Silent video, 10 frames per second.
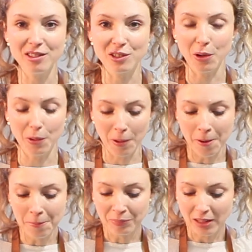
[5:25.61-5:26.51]
So
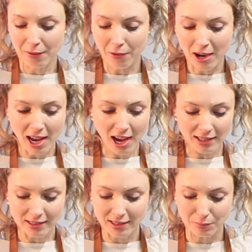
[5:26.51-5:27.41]
if I had
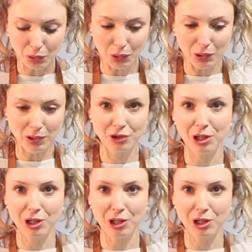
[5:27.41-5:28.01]
a small